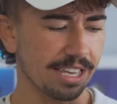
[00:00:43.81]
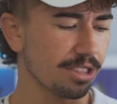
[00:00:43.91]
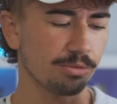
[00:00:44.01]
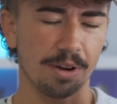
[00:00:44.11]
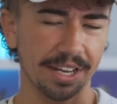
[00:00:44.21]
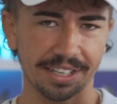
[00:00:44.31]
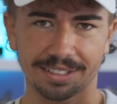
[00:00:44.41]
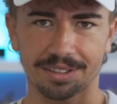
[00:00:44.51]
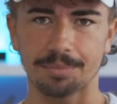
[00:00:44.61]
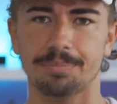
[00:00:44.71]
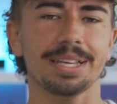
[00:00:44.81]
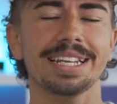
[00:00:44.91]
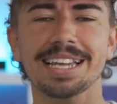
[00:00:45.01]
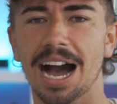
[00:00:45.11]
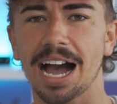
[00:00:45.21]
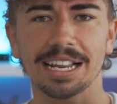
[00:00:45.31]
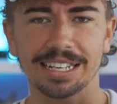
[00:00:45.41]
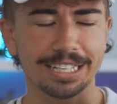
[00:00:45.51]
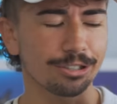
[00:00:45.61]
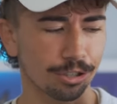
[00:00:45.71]
Either way, it's the Billie
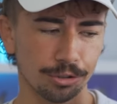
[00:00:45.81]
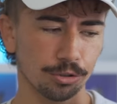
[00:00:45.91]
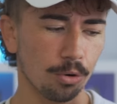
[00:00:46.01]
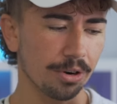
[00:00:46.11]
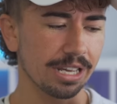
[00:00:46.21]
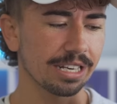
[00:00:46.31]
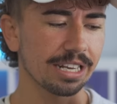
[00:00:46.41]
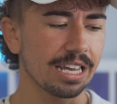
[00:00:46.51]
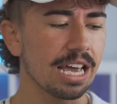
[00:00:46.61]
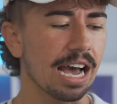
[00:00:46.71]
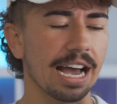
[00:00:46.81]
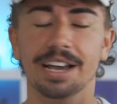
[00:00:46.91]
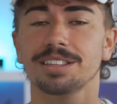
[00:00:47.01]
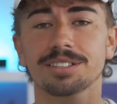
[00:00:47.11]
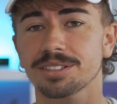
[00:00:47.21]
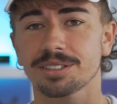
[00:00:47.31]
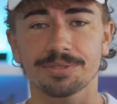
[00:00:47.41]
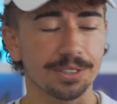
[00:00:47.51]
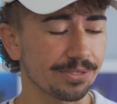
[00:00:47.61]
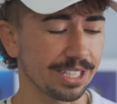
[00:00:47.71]
Eilish Jordan, uh, and this is the
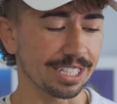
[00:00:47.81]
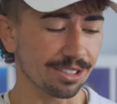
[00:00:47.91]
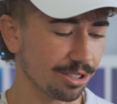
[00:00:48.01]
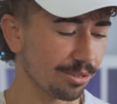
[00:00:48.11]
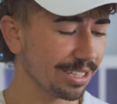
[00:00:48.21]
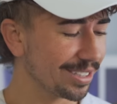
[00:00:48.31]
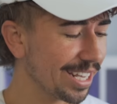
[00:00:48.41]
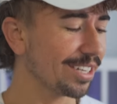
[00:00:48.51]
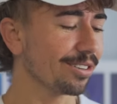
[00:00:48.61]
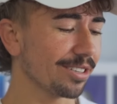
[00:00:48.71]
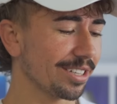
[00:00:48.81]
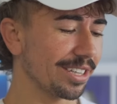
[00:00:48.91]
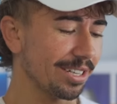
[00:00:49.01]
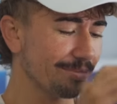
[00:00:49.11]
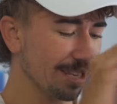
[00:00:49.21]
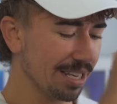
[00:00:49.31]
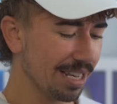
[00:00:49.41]
15. So let's take a look at them.